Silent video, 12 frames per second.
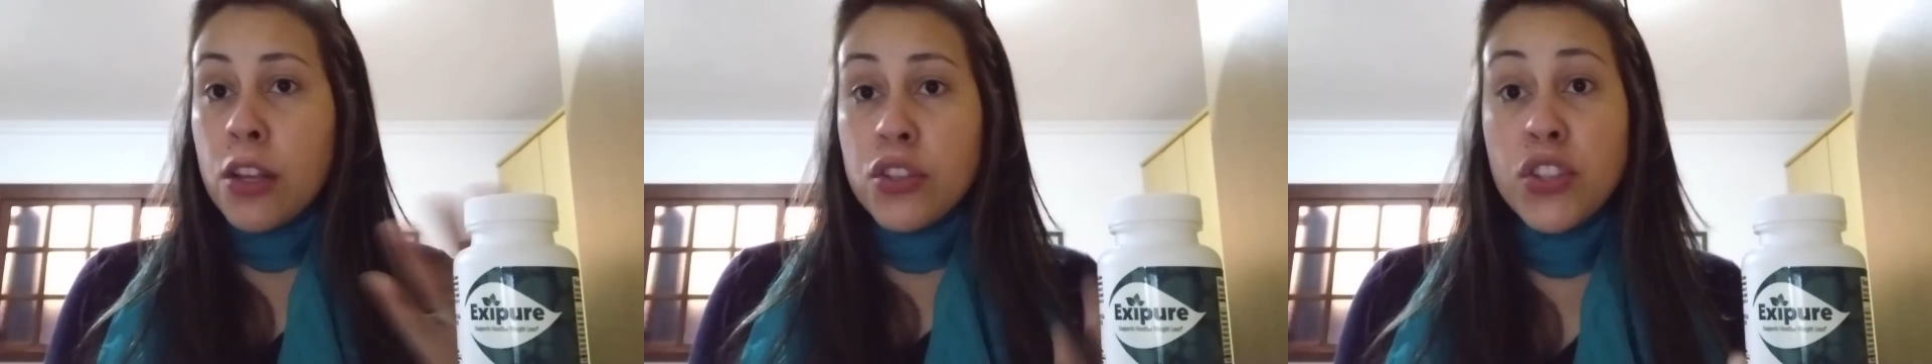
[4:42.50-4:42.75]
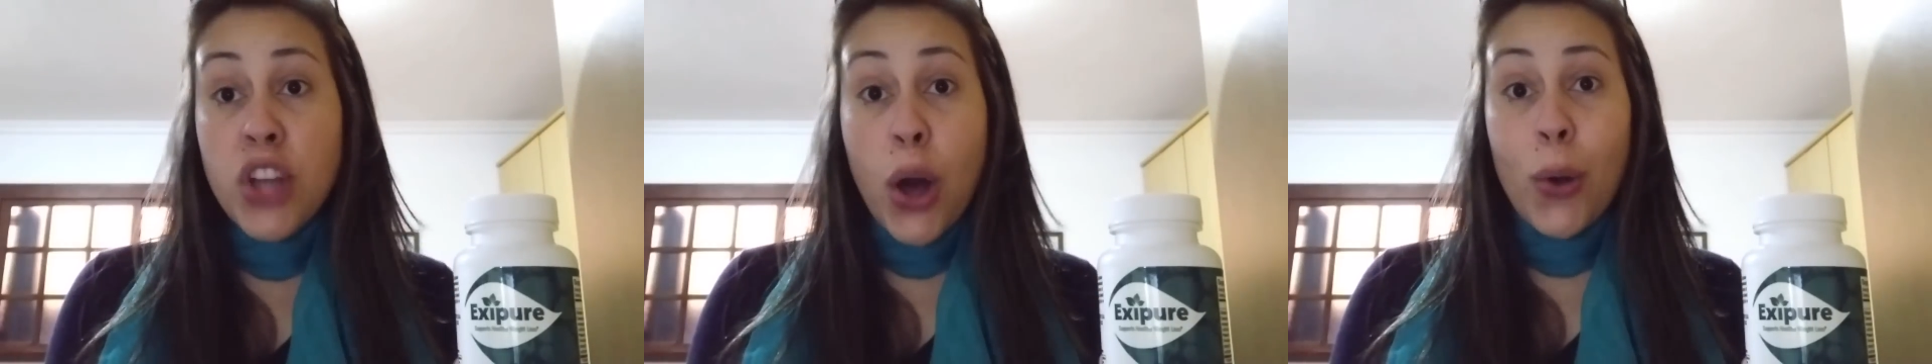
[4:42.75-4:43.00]

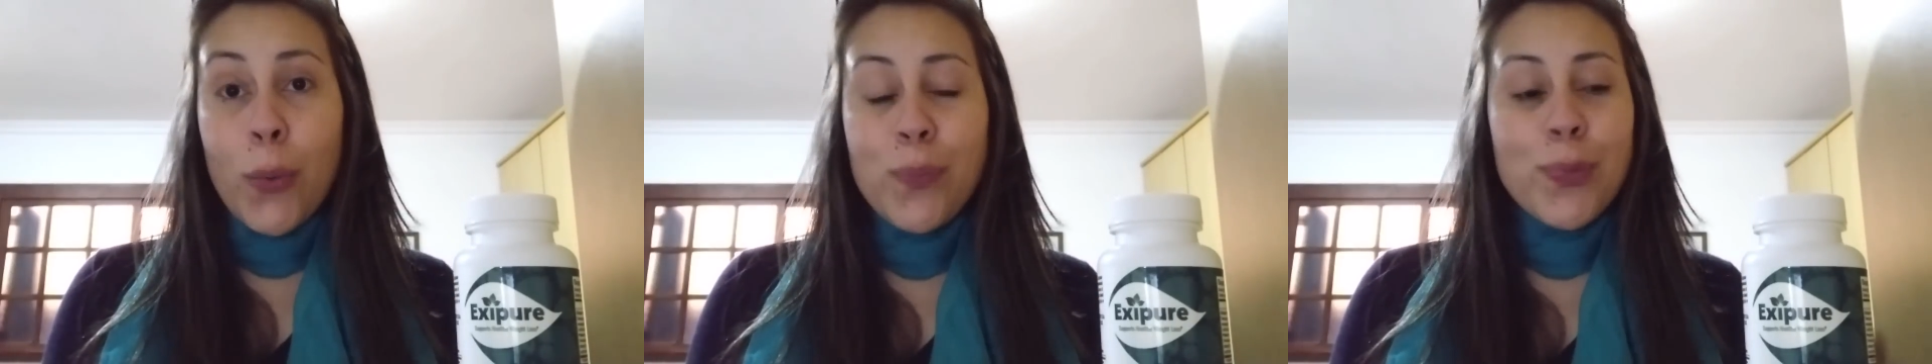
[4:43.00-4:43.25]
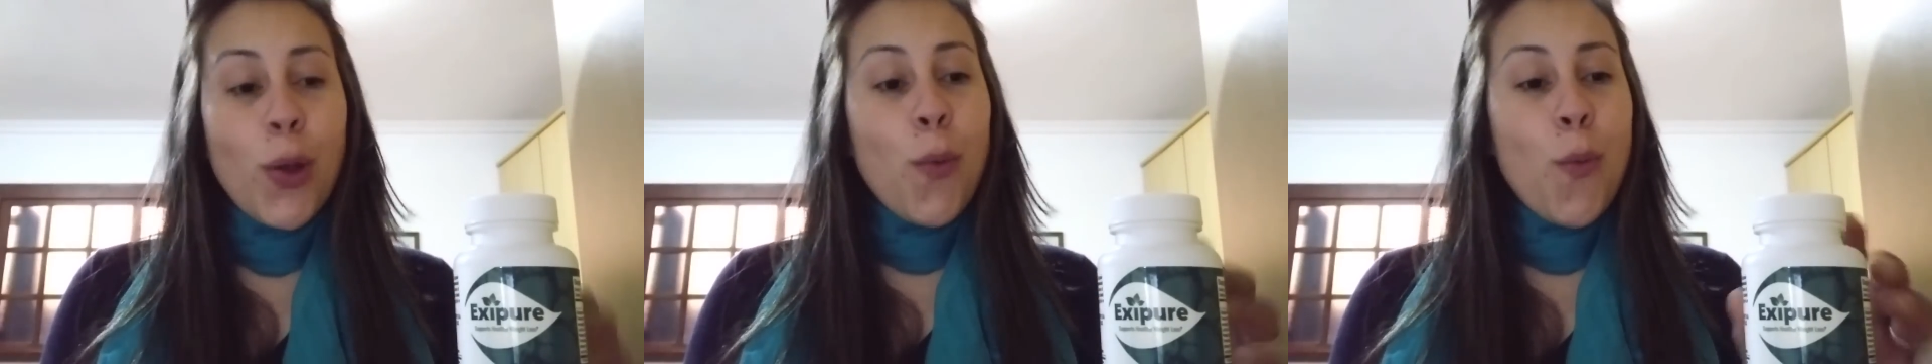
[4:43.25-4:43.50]
So,
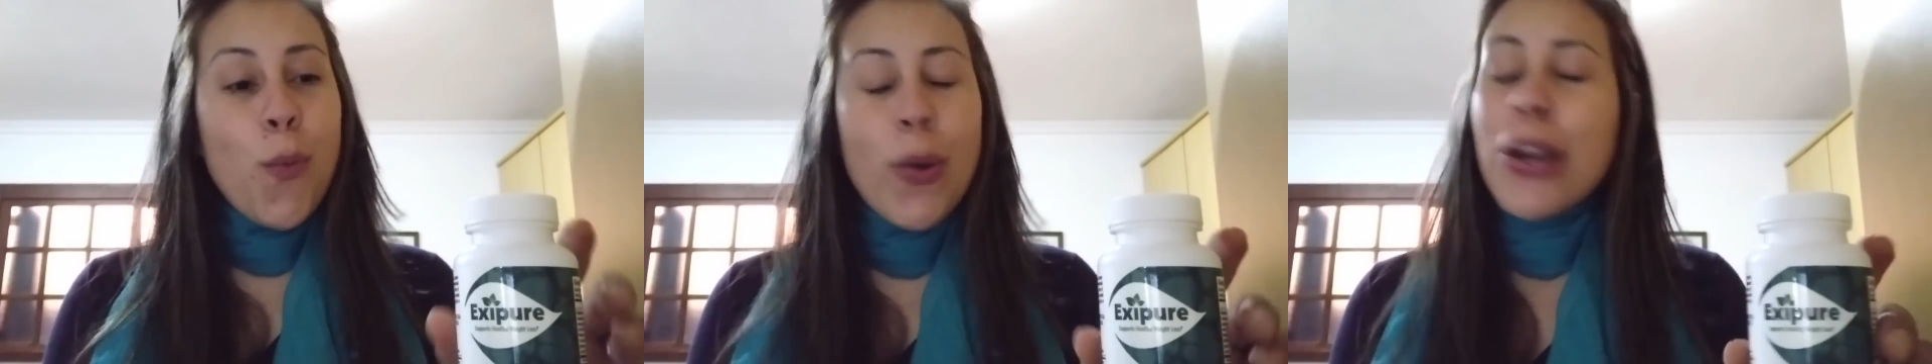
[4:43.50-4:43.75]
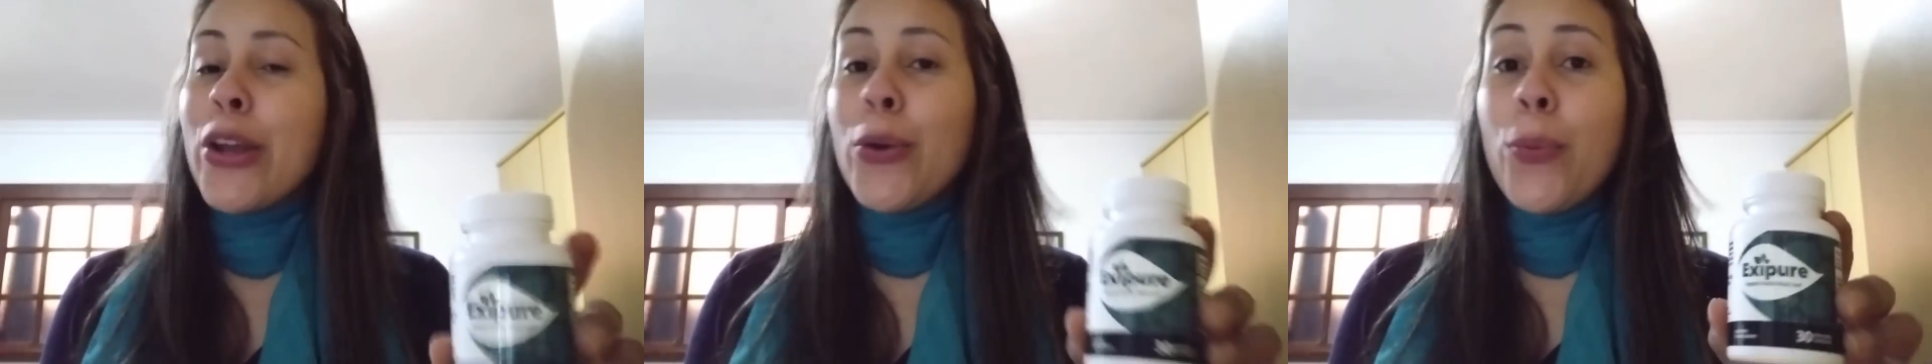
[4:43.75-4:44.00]

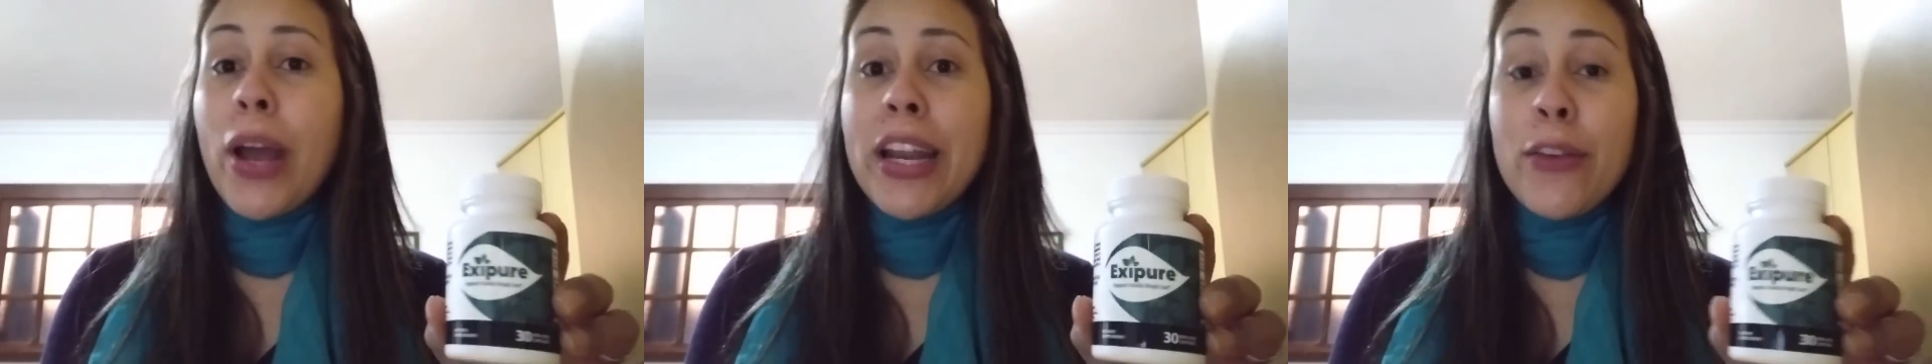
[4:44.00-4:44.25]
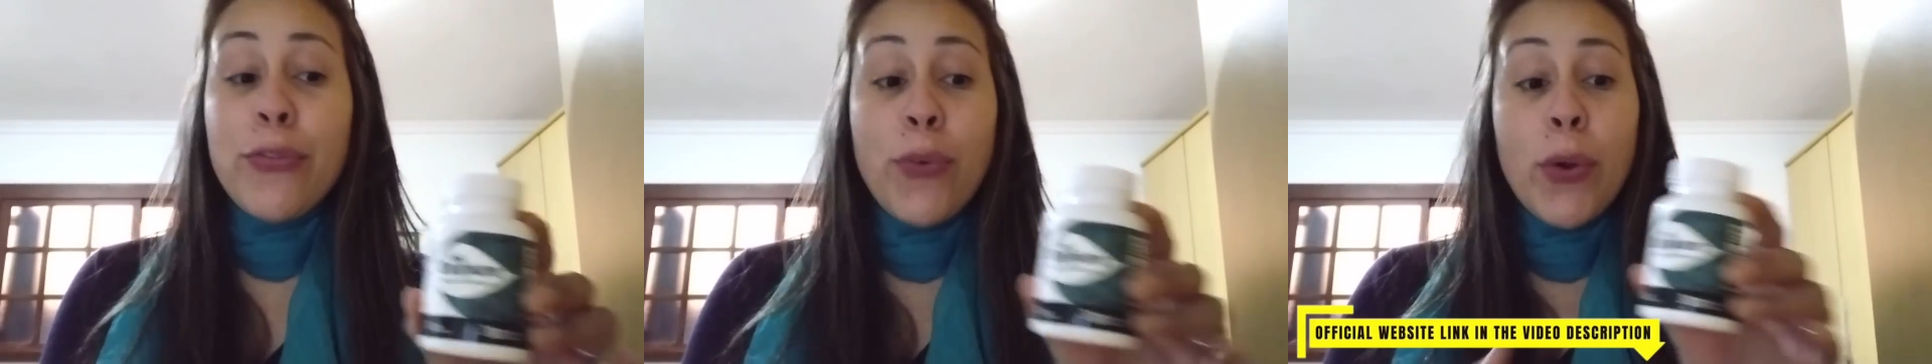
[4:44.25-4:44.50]
what are you
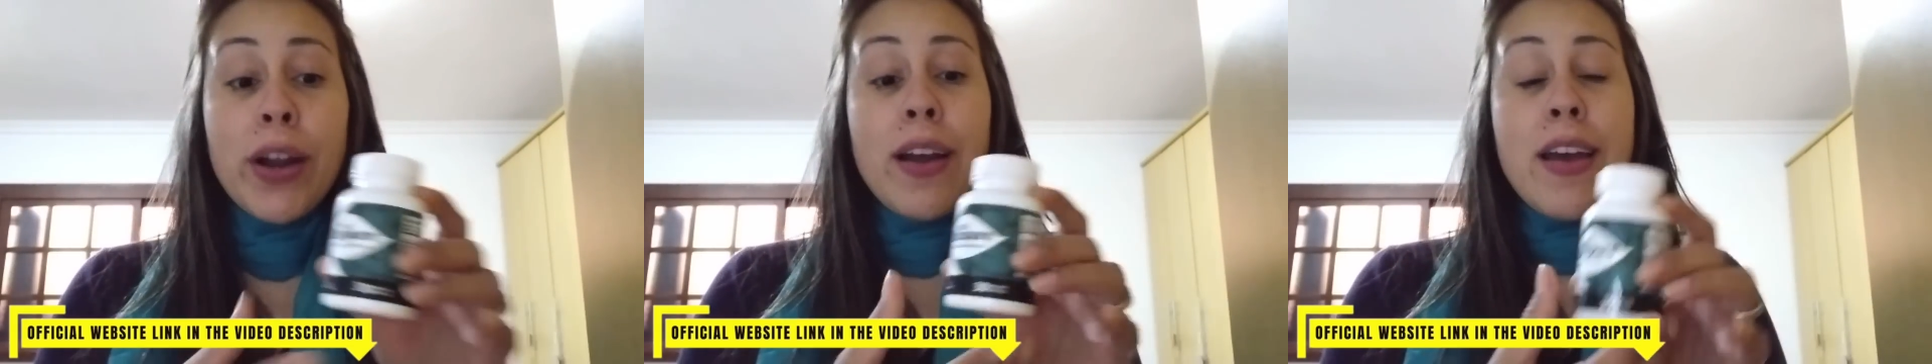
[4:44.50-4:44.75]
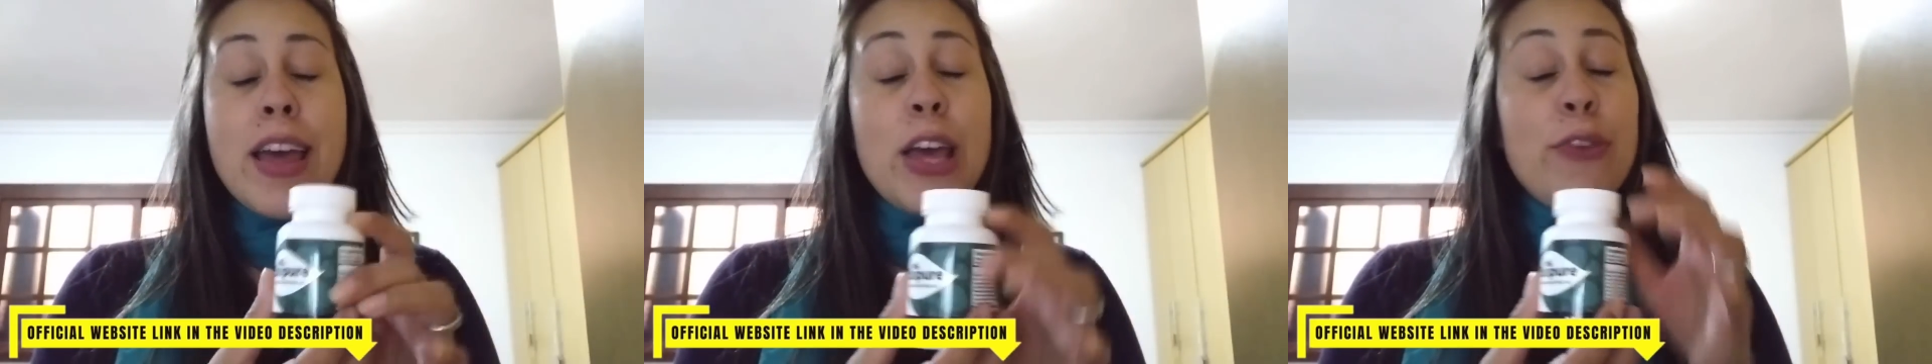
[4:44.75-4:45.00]
waiting for?